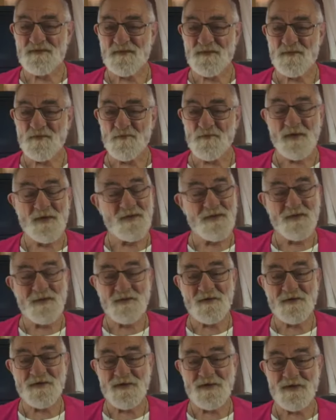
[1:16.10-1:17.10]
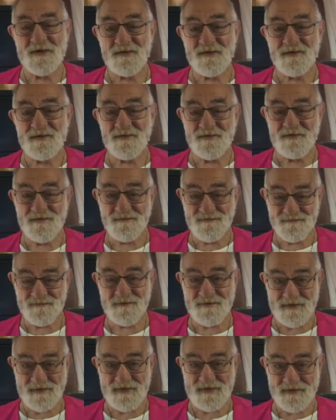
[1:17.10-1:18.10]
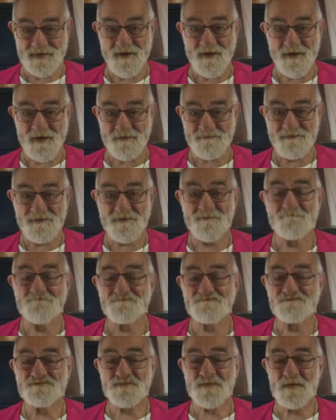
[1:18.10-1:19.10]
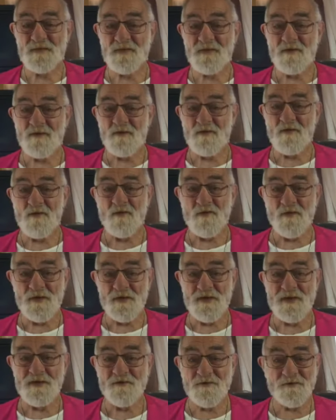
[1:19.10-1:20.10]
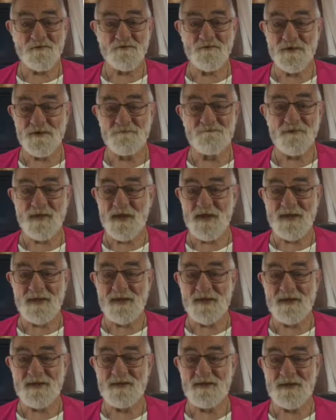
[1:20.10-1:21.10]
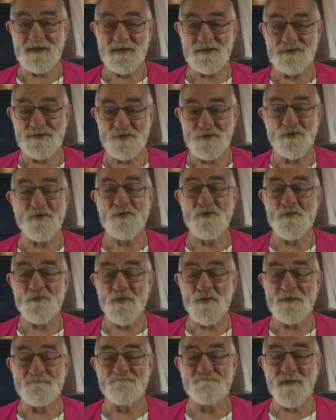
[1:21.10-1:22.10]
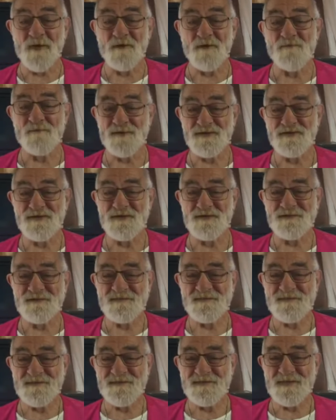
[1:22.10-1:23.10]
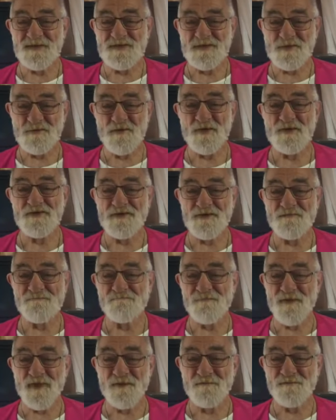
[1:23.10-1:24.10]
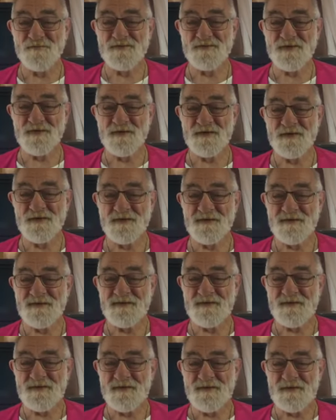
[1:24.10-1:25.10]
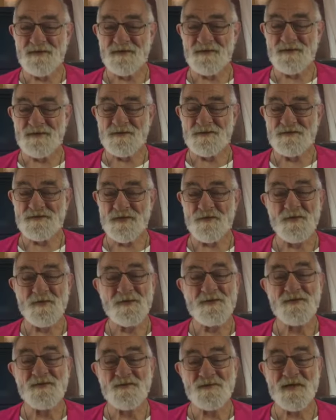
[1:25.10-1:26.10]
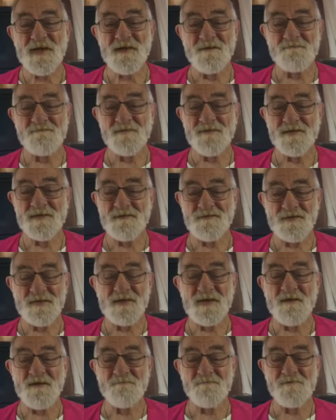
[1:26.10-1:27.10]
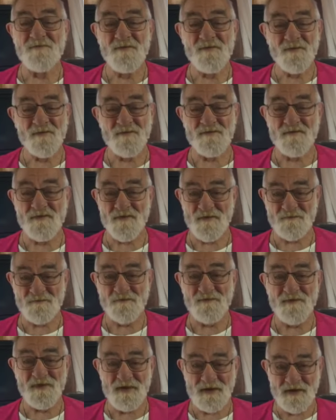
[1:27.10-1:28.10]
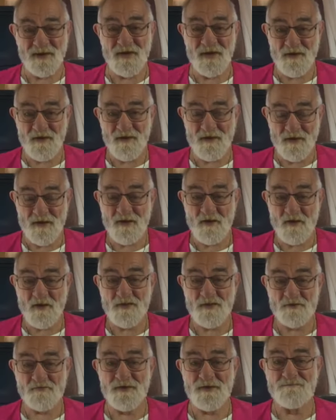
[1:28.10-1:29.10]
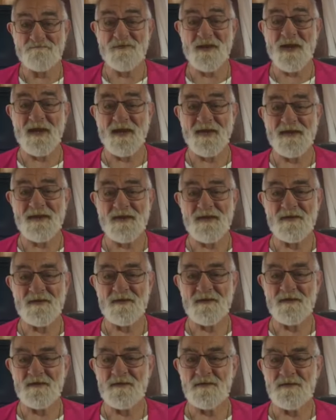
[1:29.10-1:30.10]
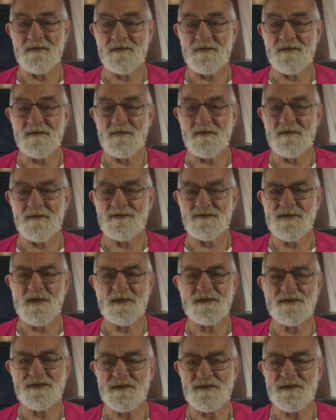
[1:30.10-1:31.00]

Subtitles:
Whether you're here live or here at replay, it's all one moment. It's a quantum moment. So when you come, if you come from on the replay, just